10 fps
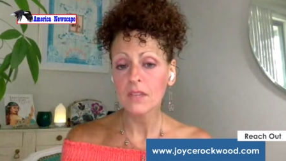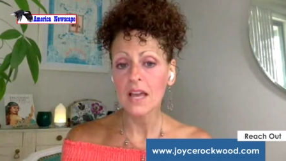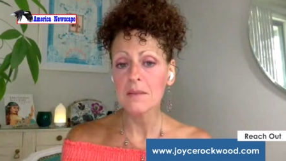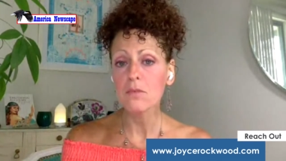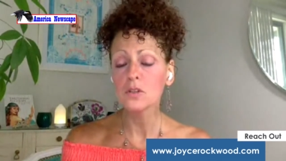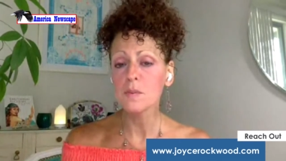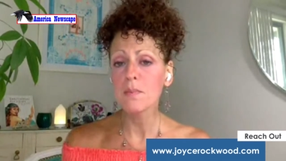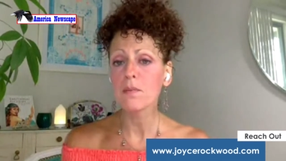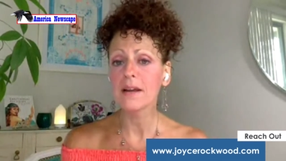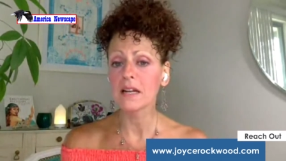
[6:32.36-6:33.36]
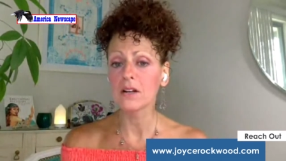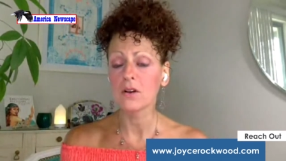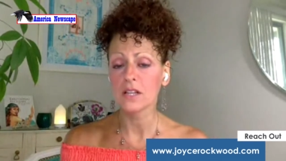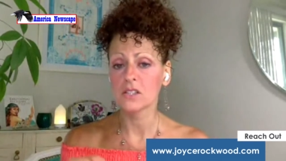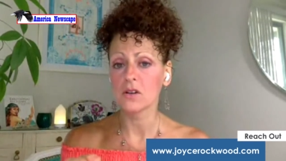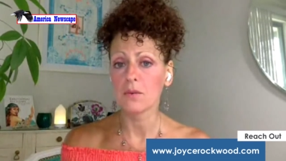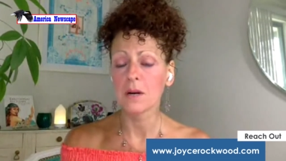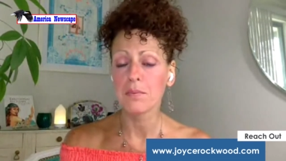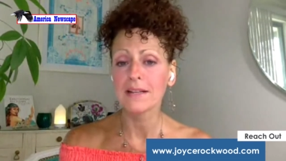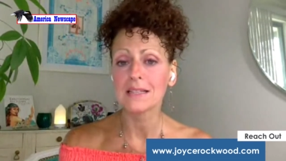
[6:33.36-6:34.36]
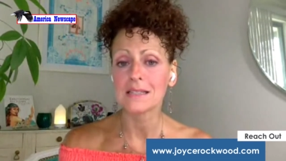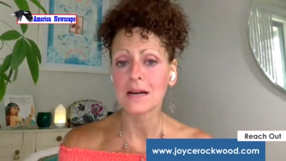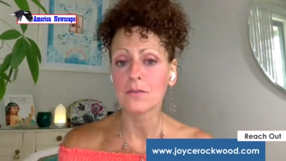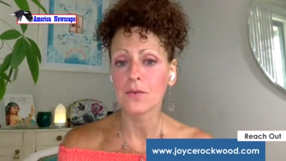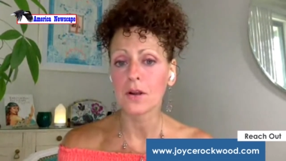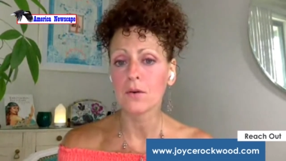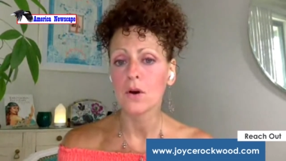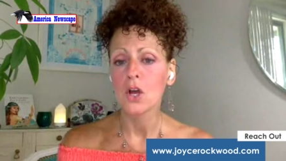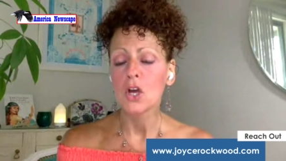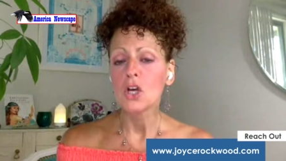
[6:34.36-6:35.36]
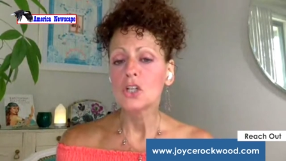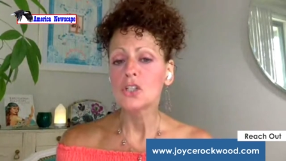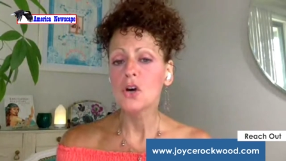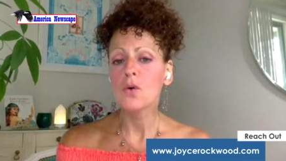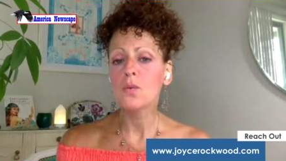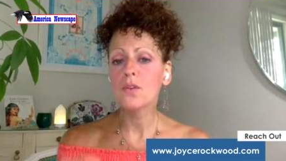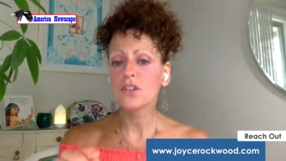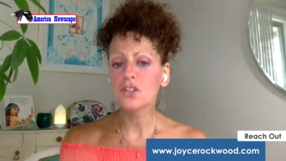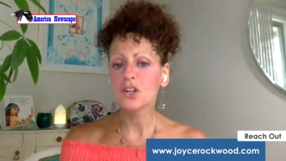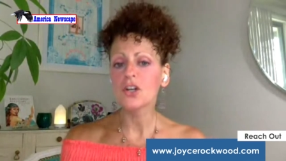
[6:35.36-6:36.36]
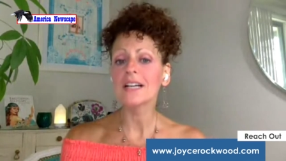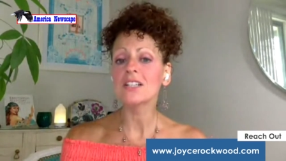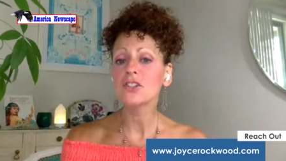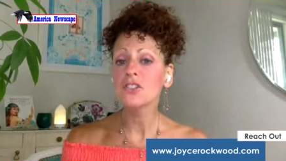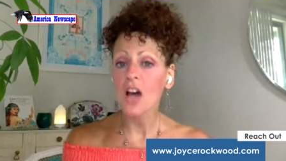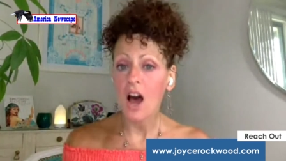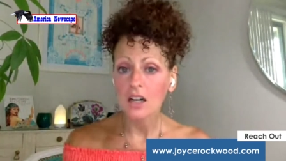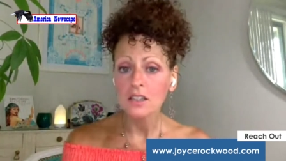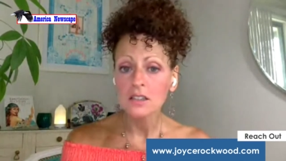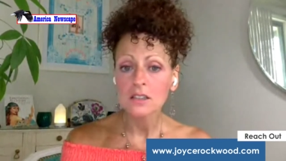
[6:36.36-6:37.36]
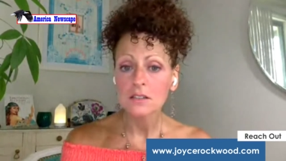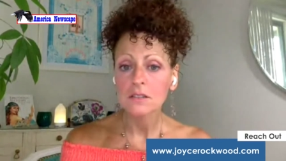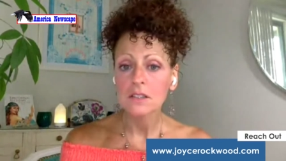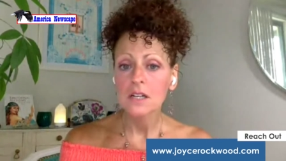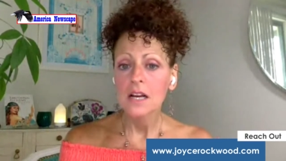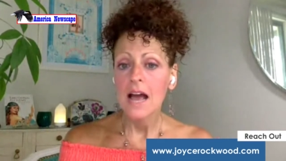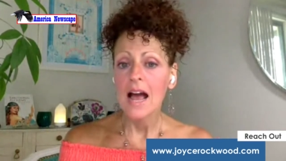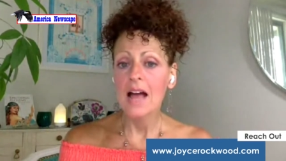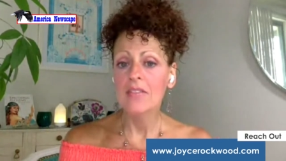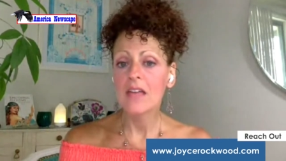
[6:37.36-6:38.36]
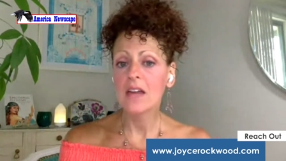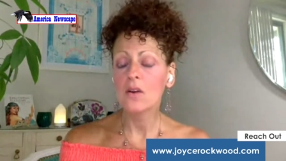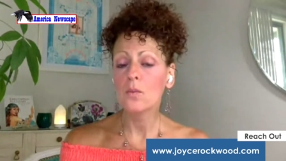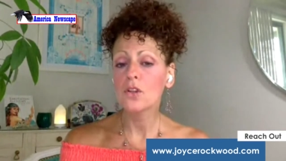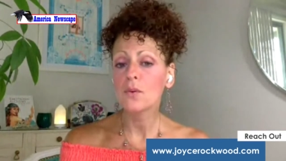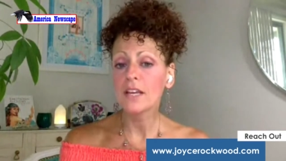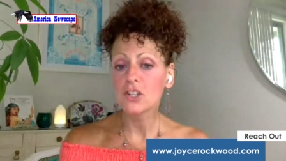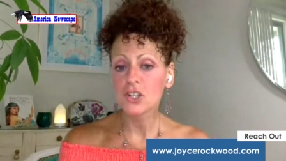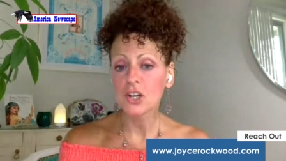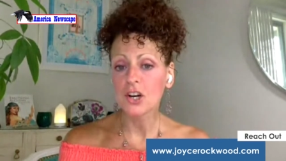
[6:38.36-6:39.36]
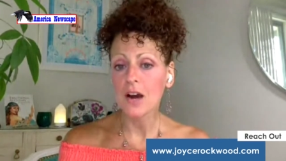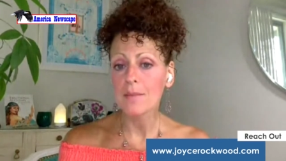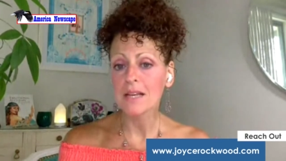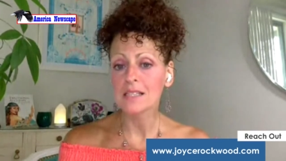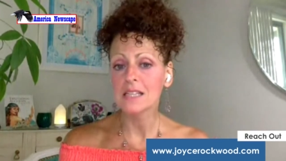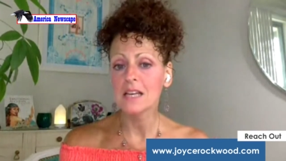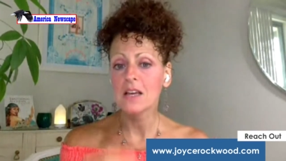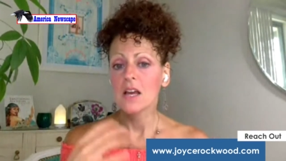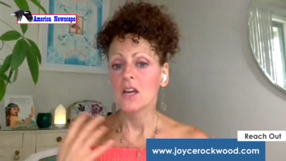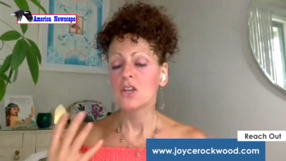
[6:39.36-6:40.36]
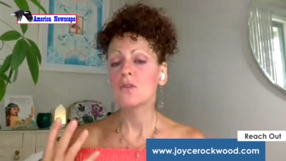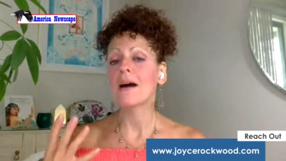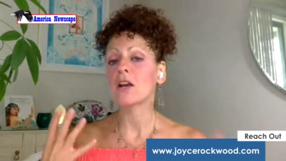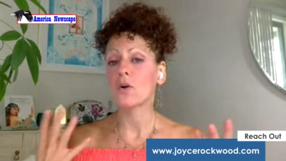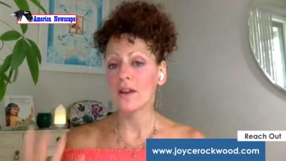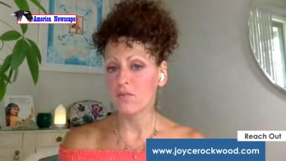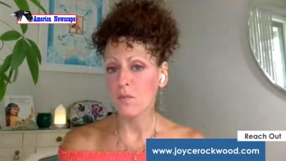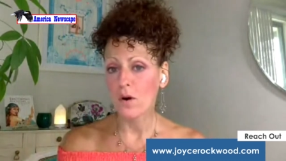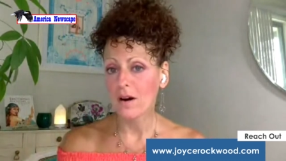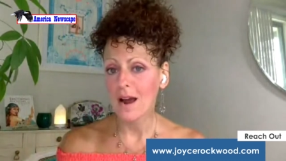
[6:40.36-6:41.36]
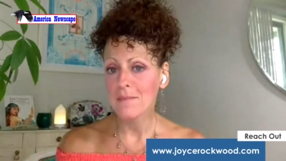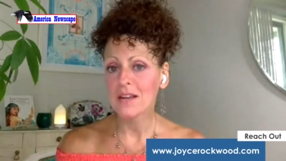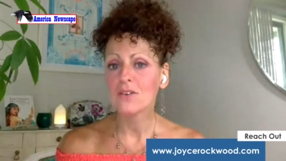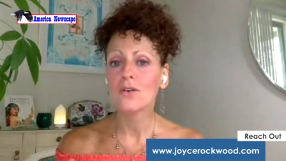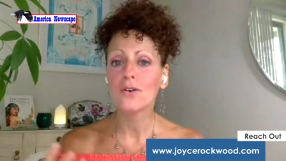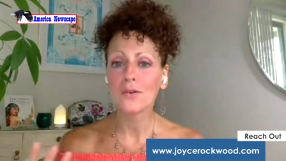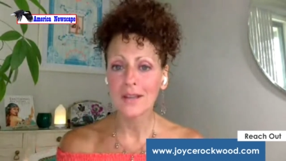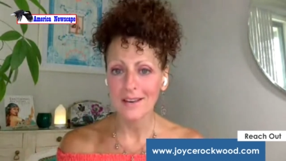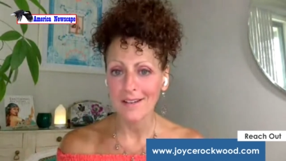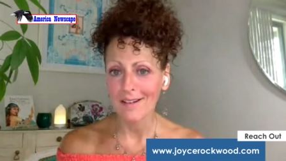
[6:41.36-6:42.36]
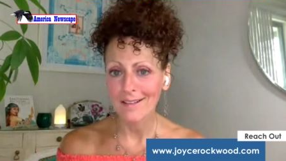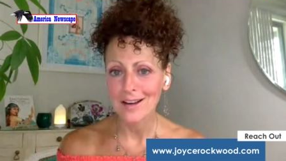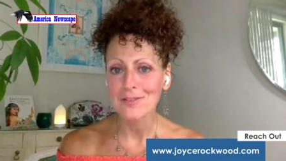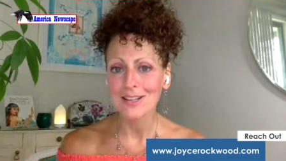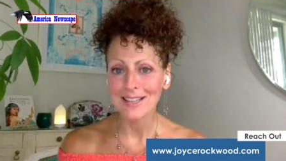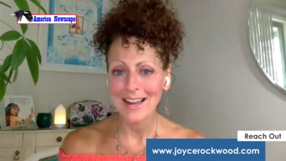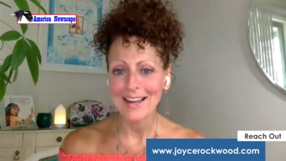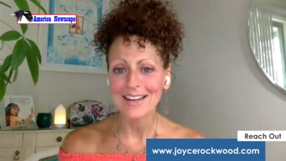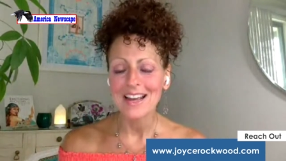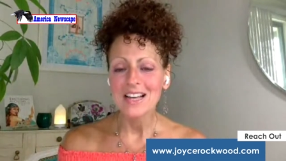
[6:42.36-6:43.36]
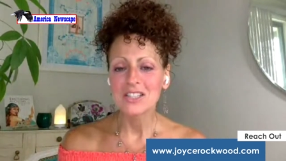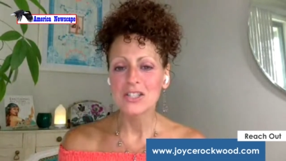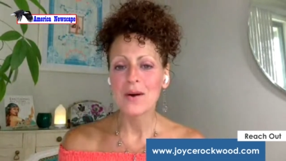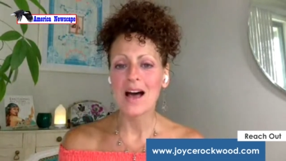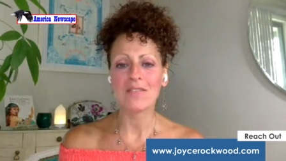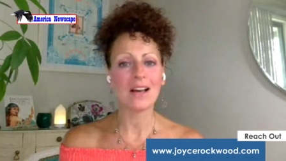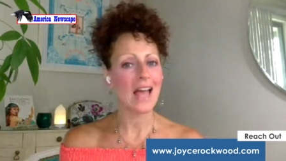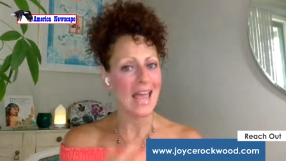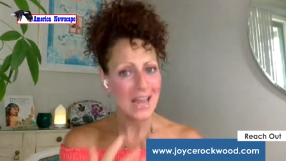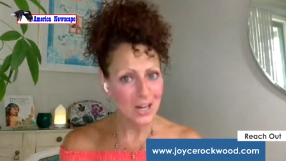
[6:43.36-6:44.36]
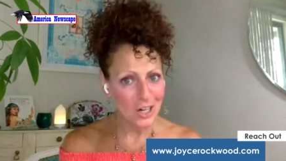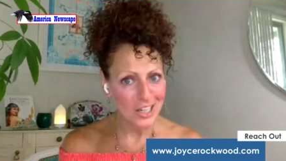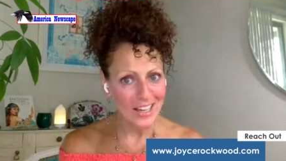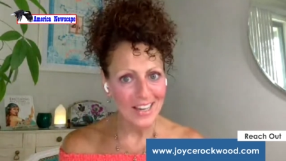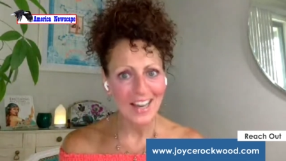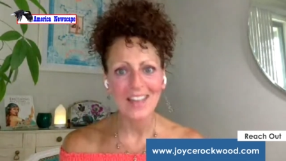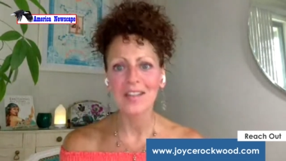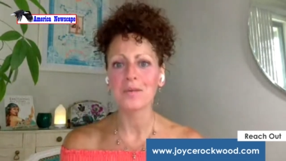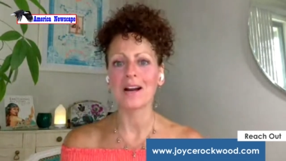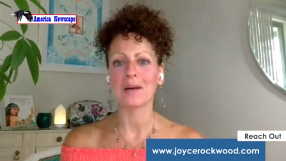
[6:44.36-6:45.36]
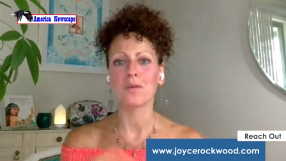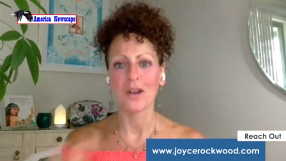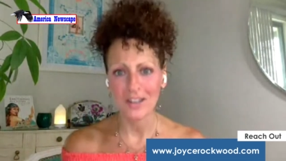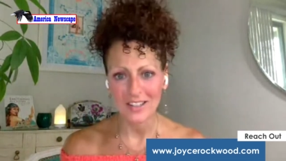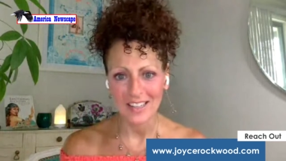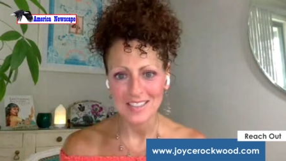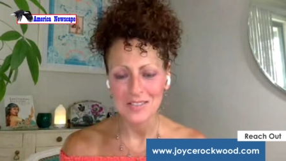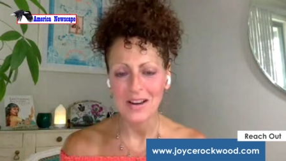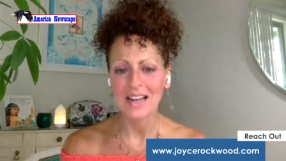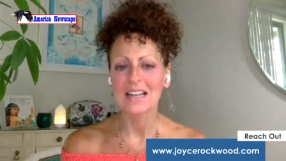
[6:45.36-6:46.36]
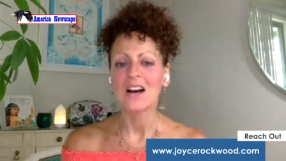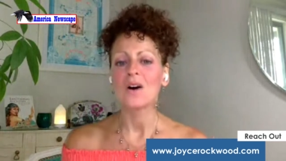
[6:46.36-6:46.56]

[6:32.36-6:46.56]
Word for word: And most people might not know this, so I want to break this down for you. So when the sugar hits your tongue, and then when you eat sugar, I'm guessing you might crave more. I mean, who here can relate to having a cookie and then wanting more cookies, right?